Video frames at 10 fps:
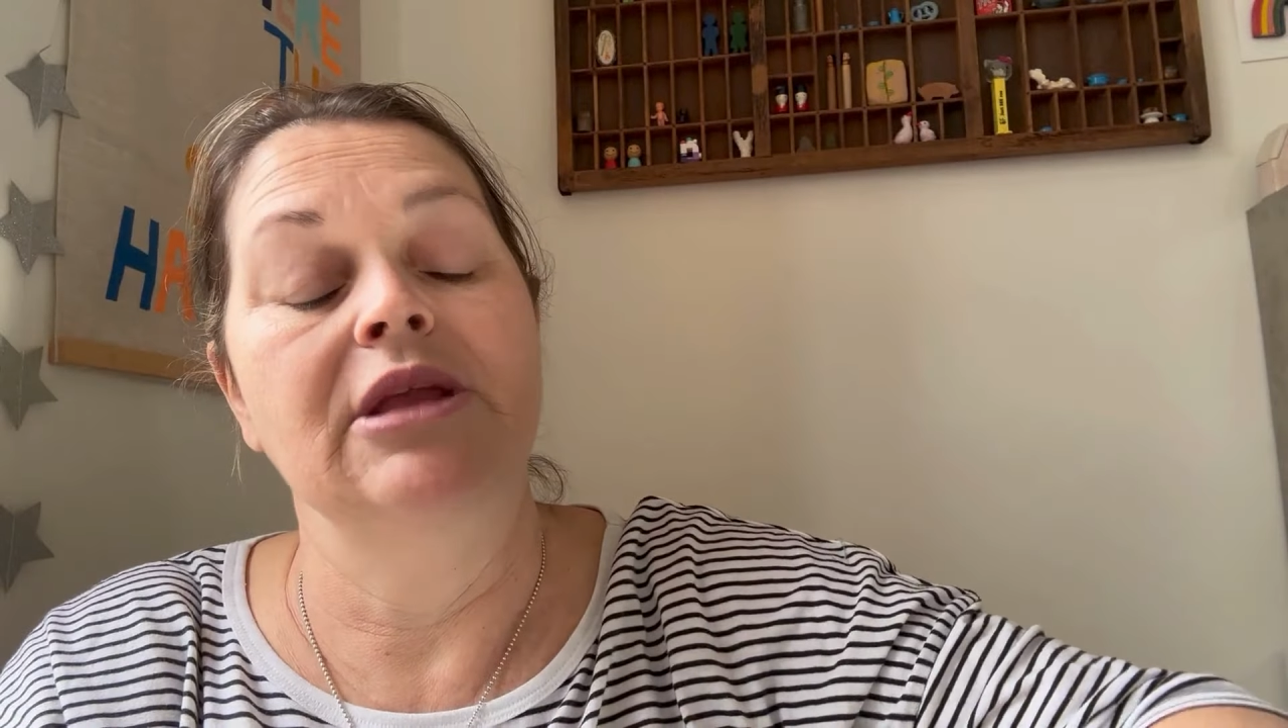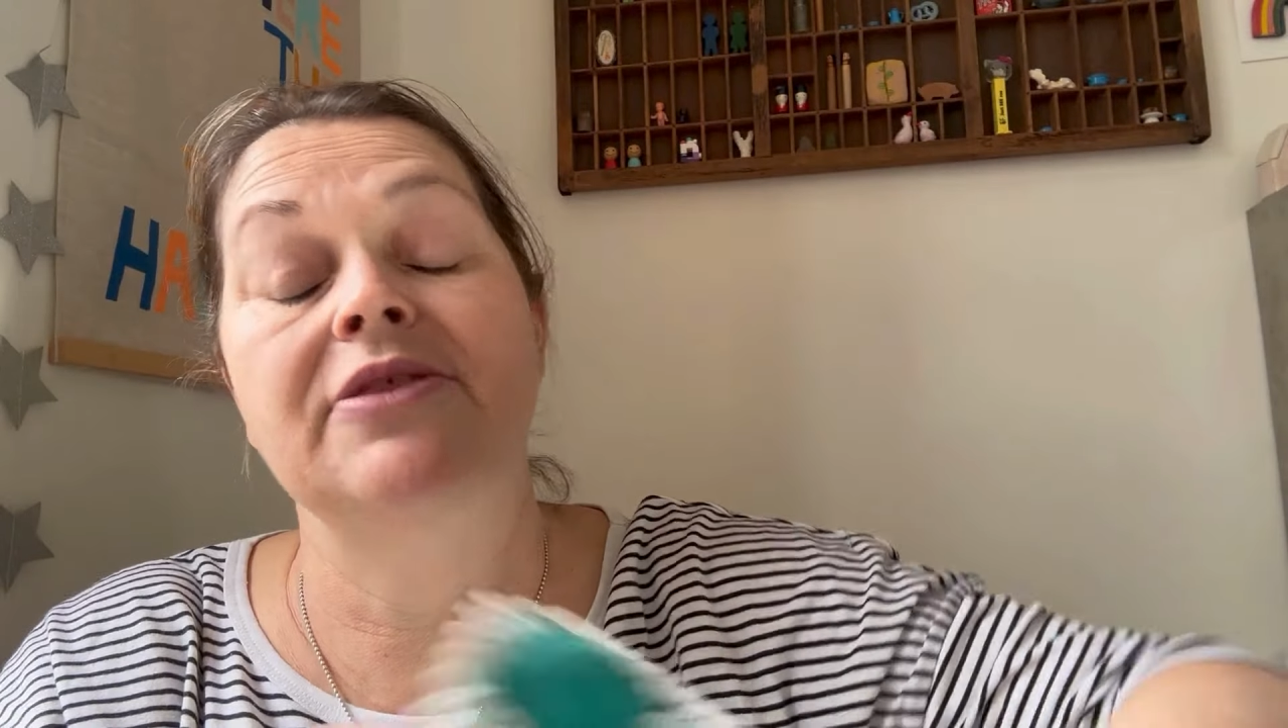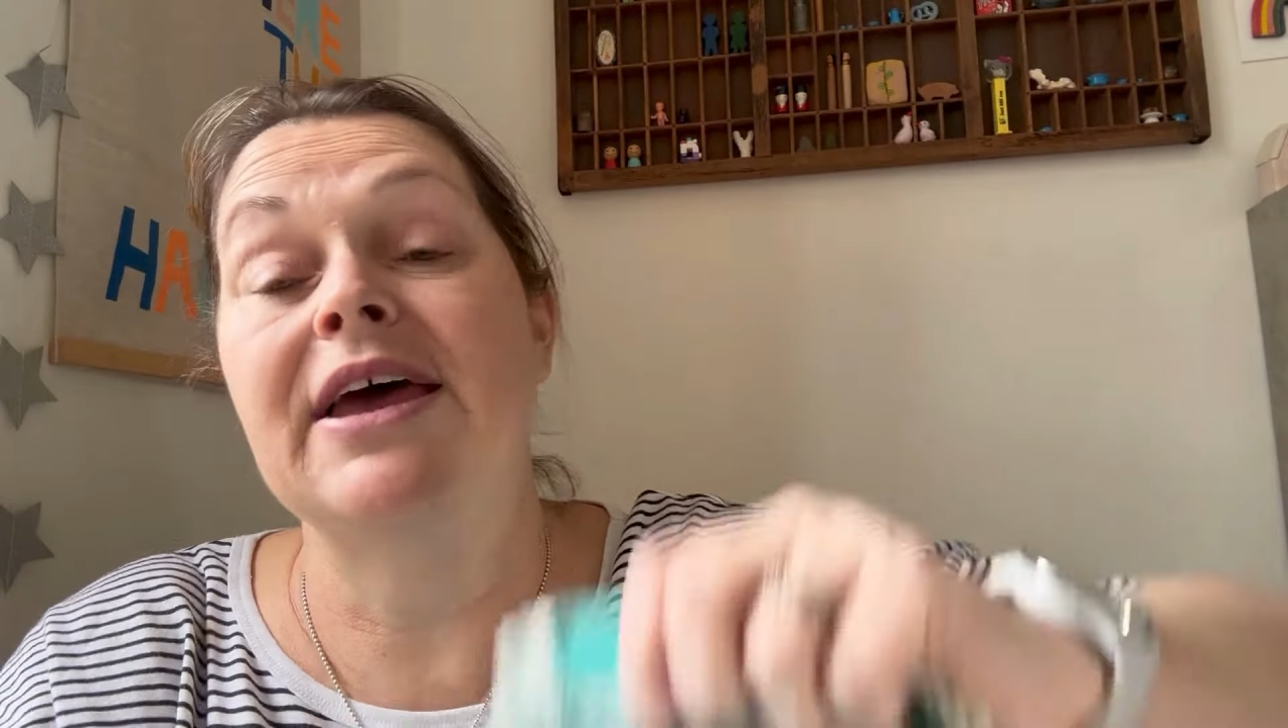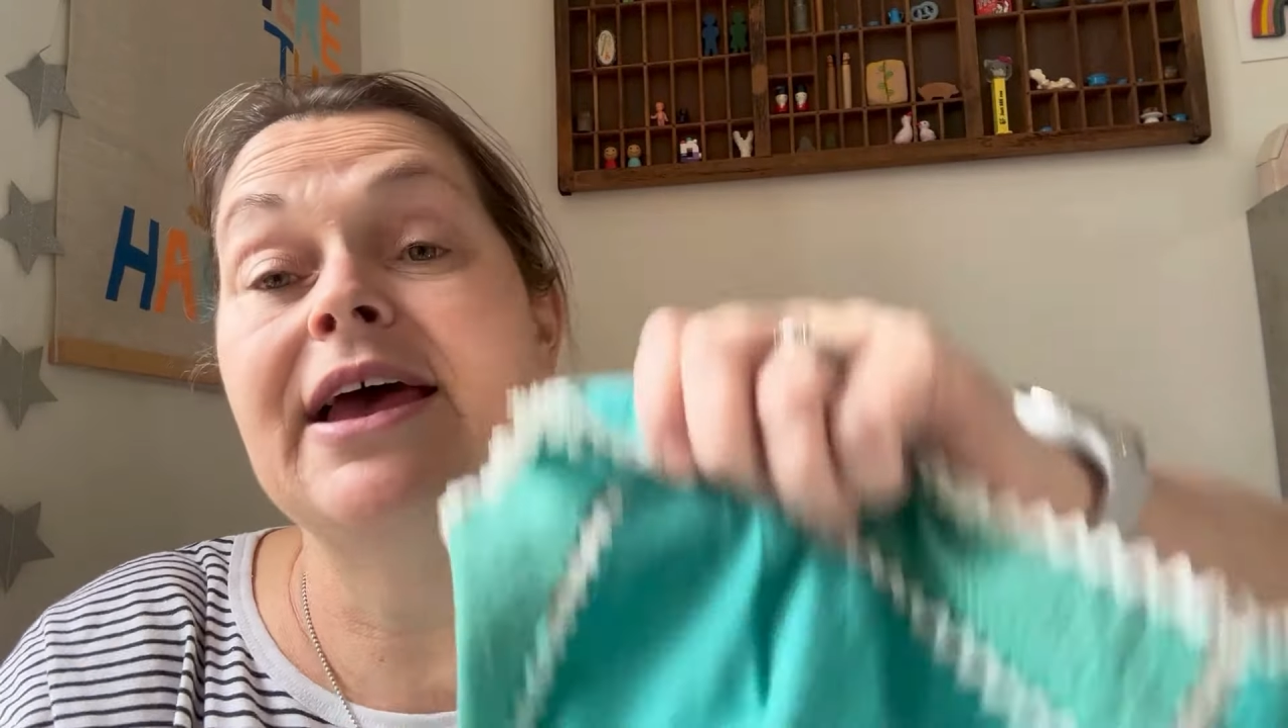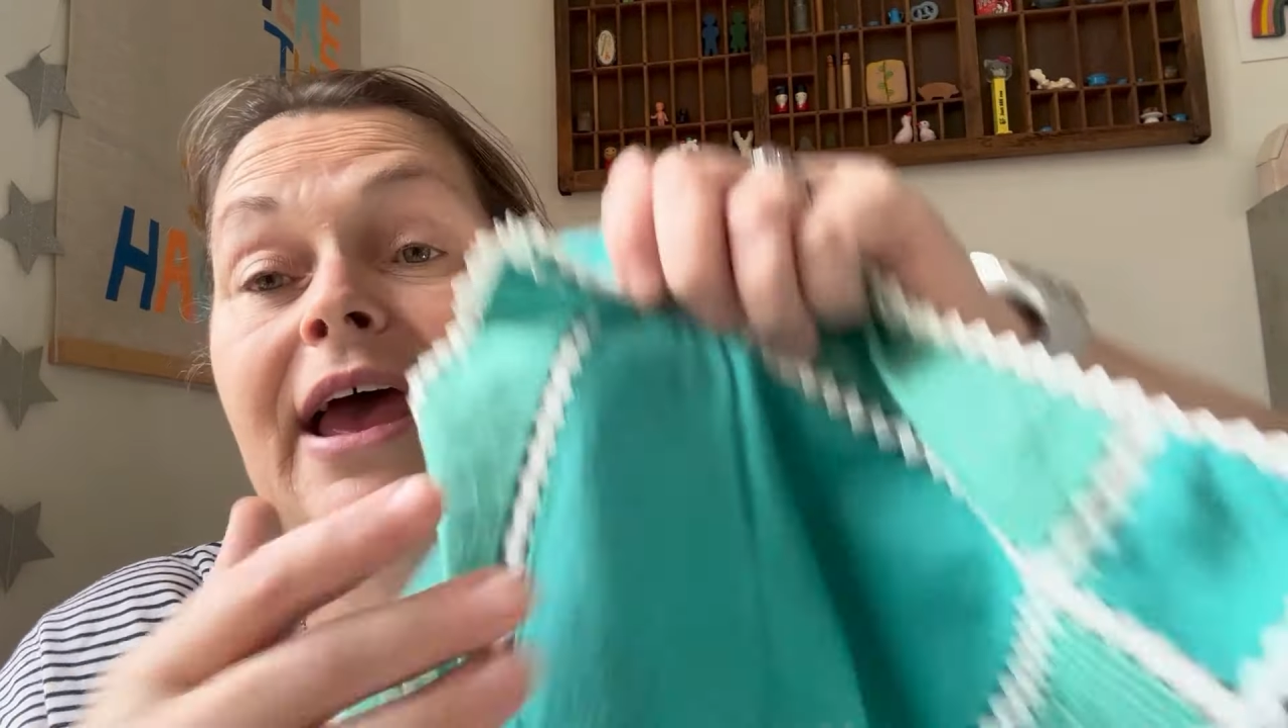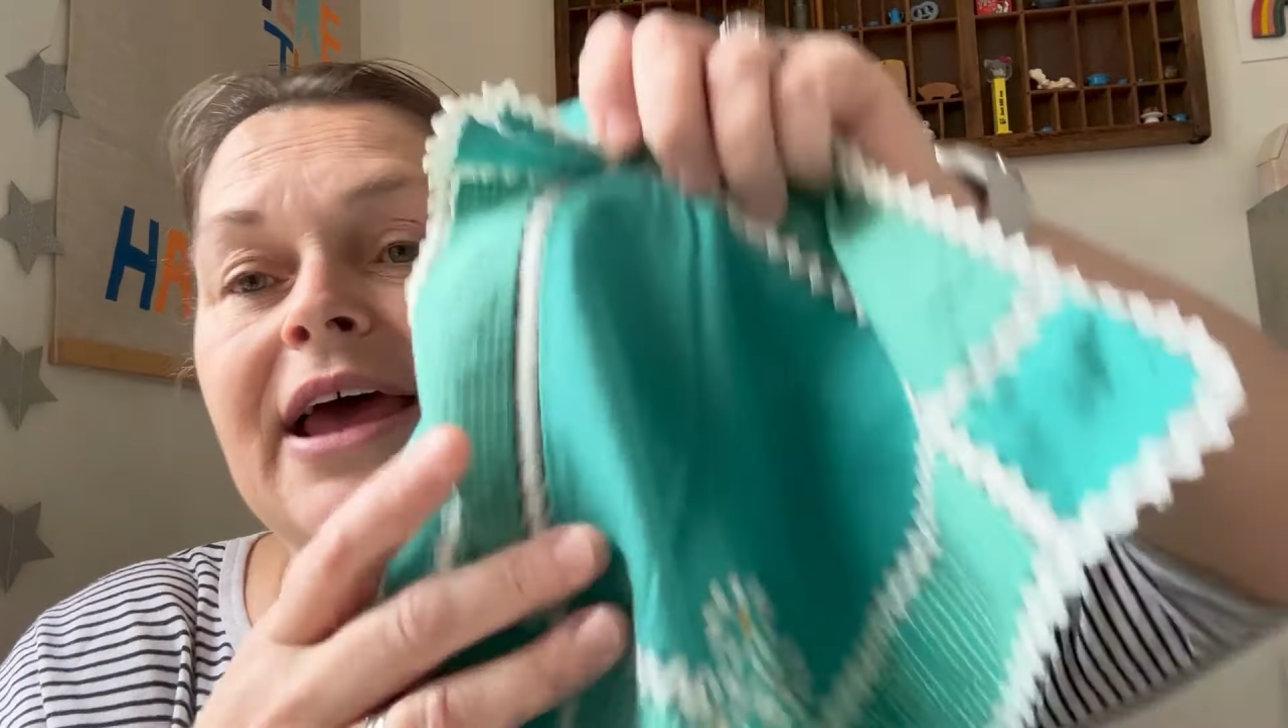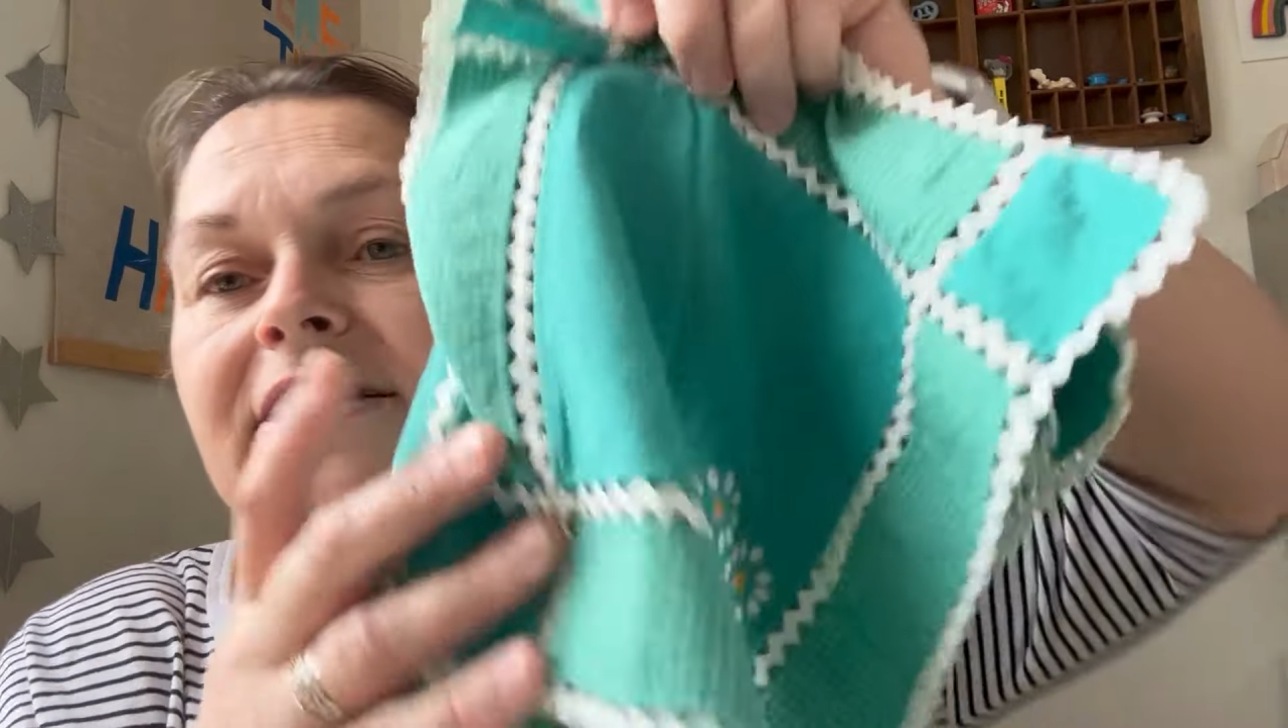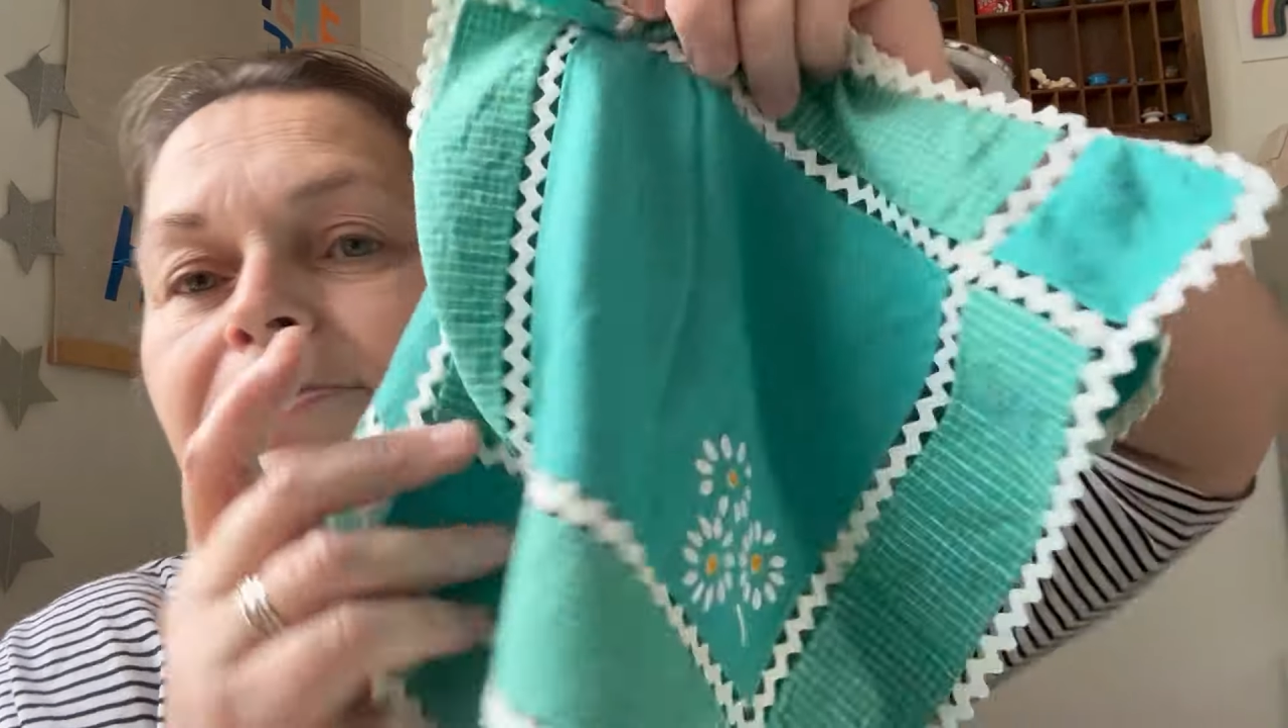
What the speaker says: And they're hand